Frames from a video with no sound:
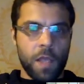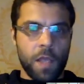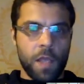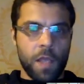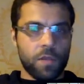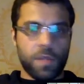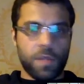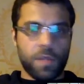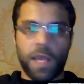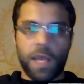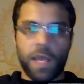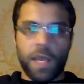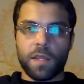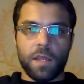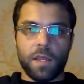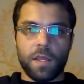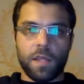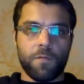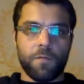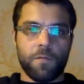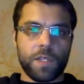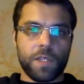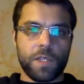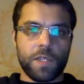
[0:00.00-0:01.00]
So that,
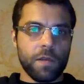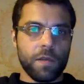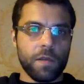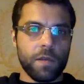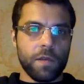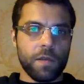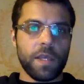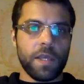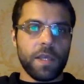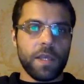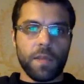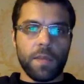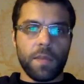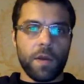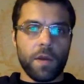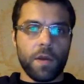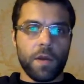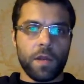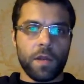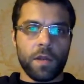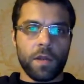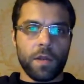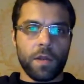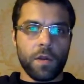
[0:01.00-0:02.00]
if we're still thinking
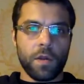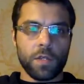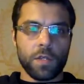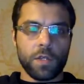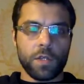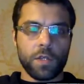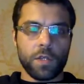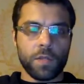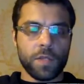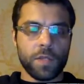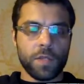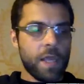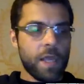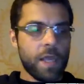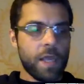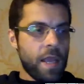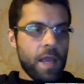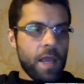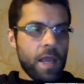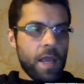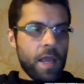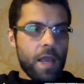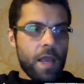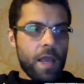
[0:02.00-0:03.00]
about it in those terms,
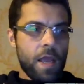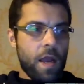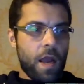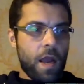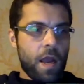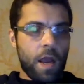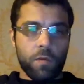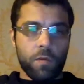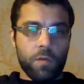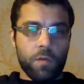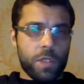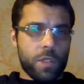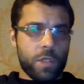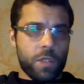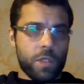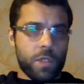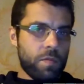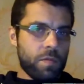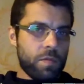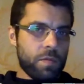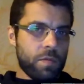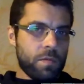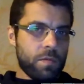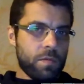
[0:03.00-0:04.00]
I would
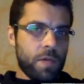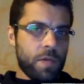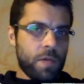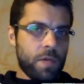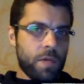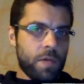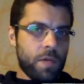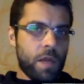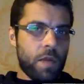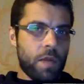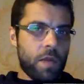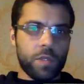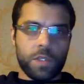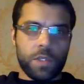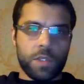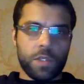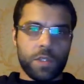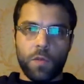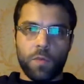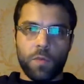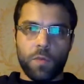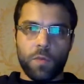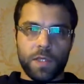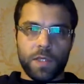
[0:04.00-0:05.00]
stop, right? I would
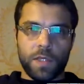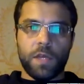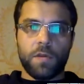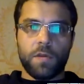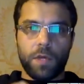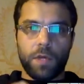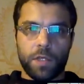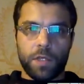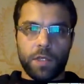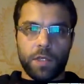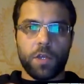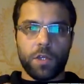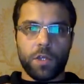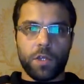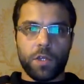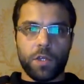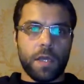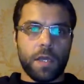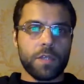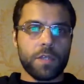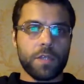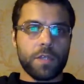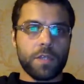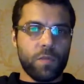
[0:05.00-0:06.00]
stop considering search
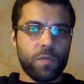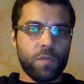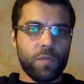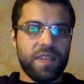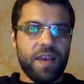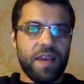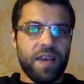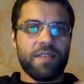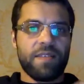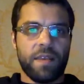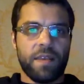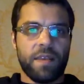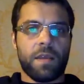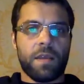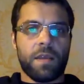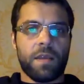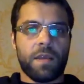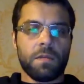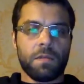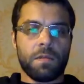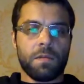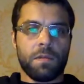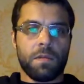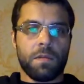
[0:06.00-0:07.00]
results to be that thing
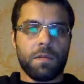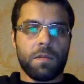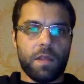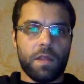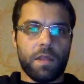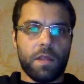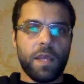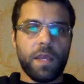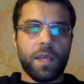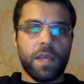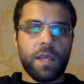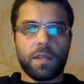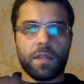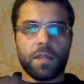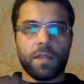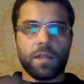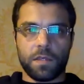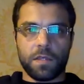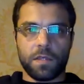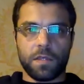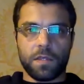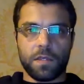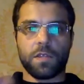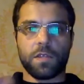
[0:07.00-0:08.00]
that
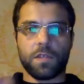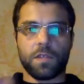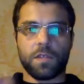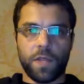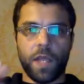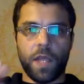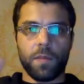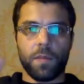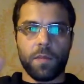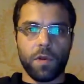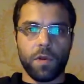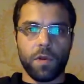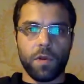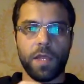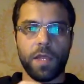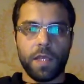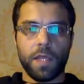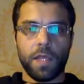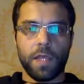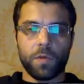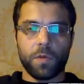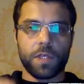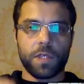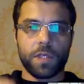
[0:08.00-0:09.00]
consists of 10 blue
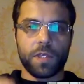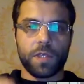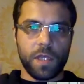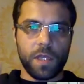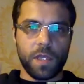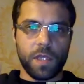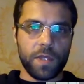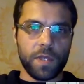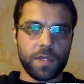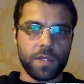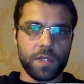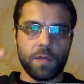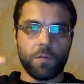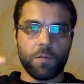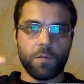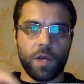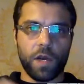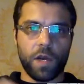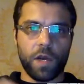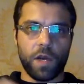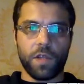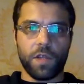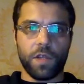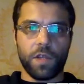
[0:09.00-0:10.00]
links with snippets and
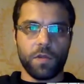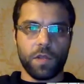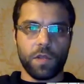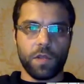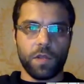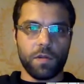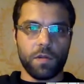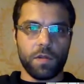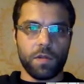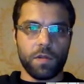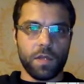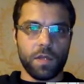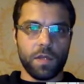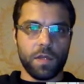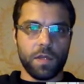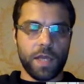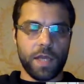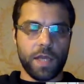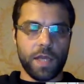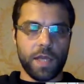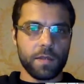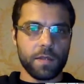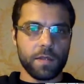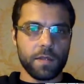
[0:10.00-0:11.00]
whatever, the
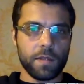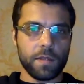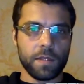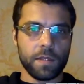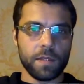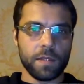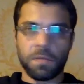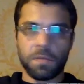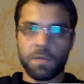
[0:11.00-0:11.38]
titles.